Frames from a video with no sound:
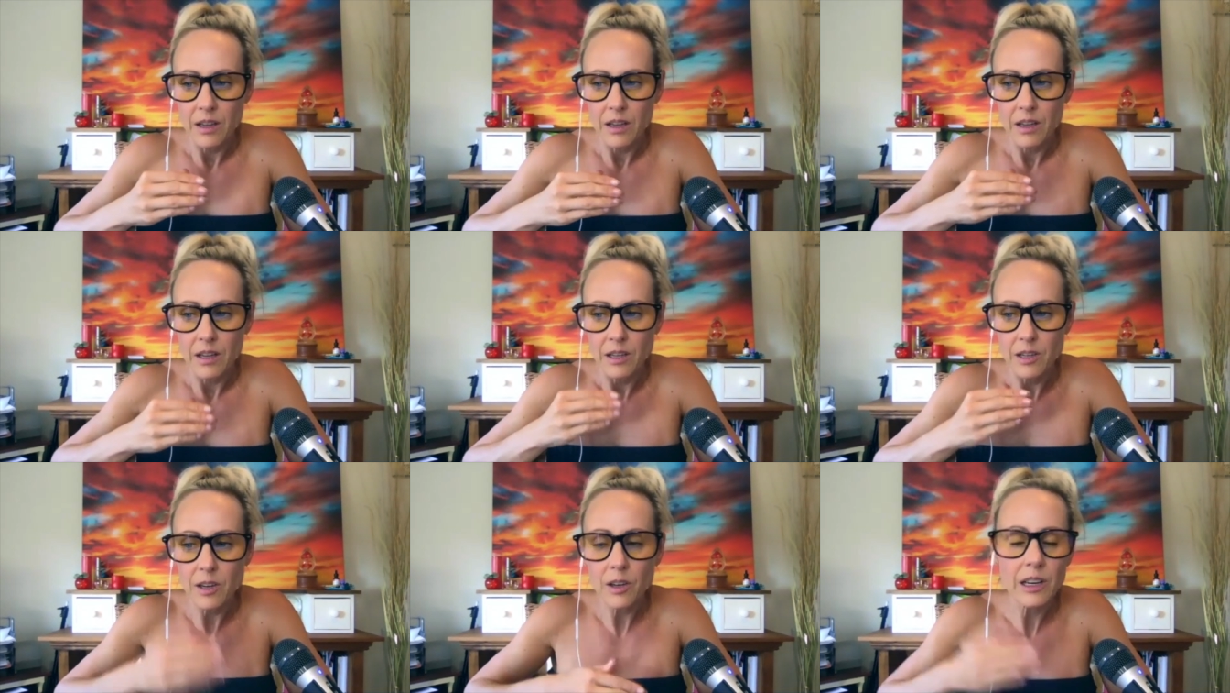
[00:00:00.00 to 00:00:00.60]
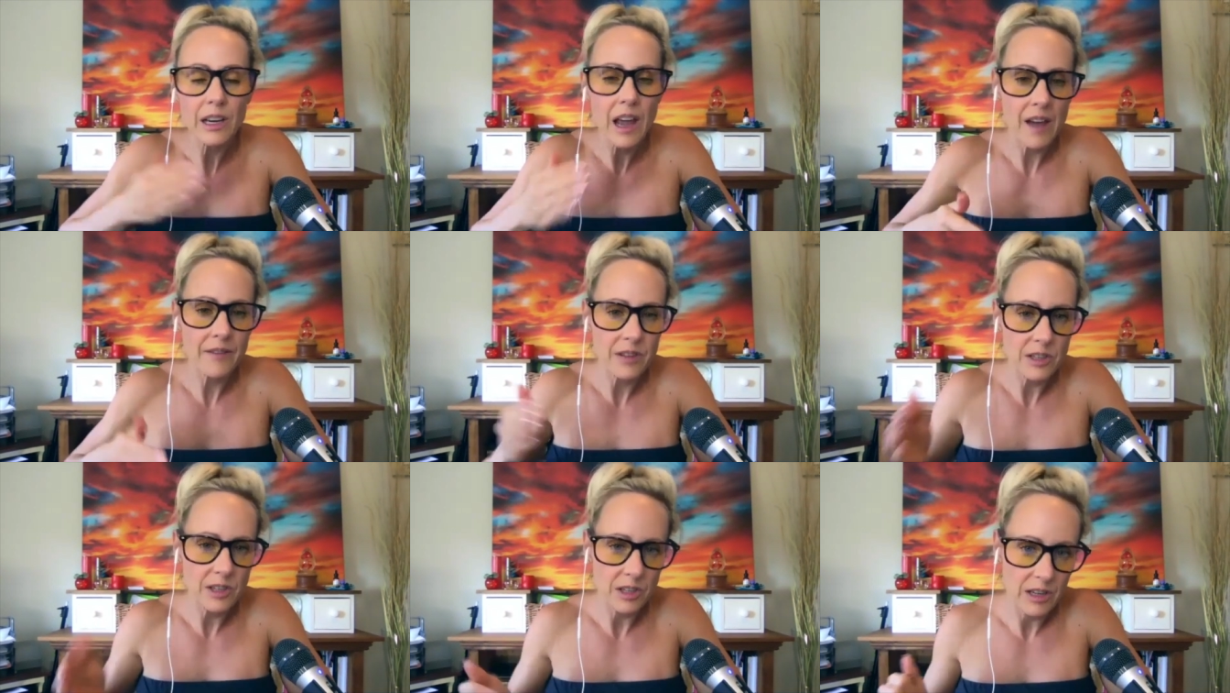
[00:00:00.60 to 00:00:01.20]
you're going to have
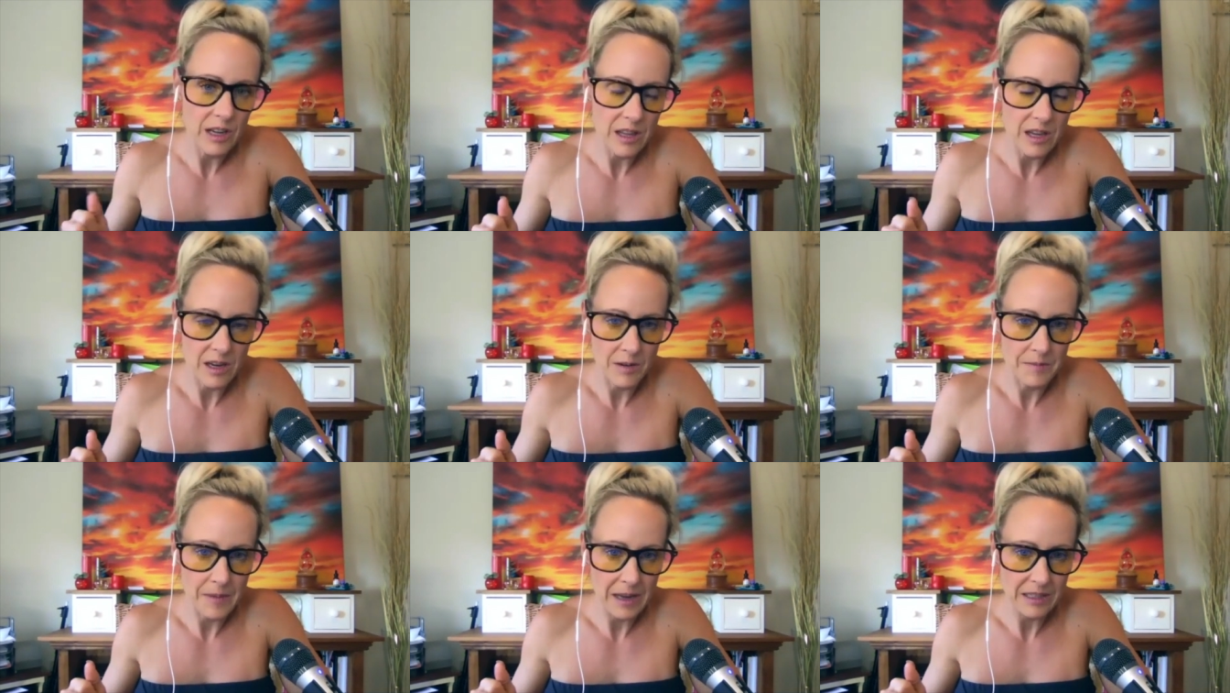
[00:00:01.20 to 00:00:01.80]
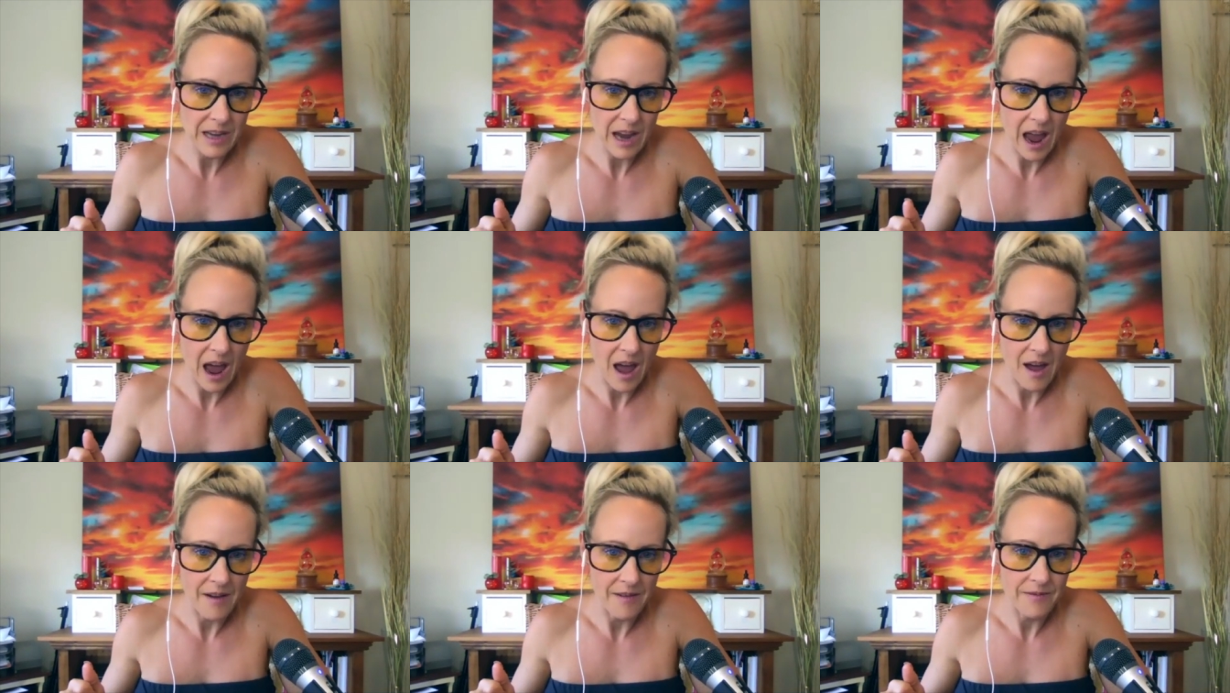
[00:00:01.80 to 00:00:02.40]
the journey that you're meant to
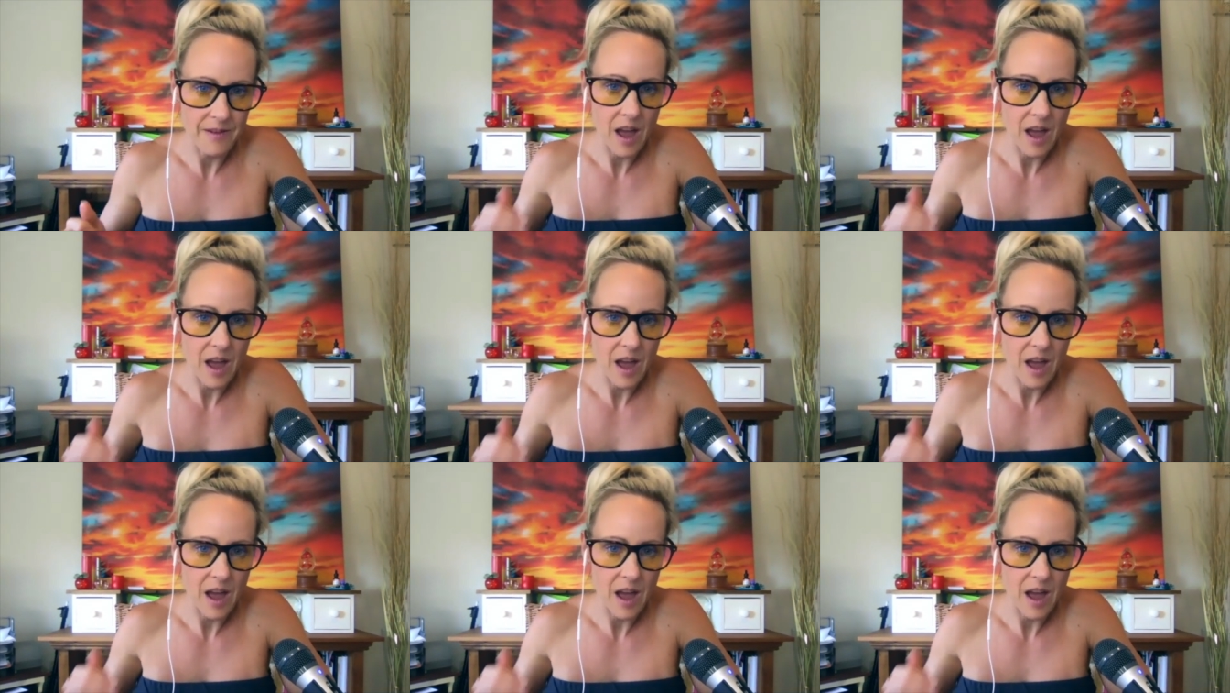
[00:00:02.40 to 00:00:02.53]
have.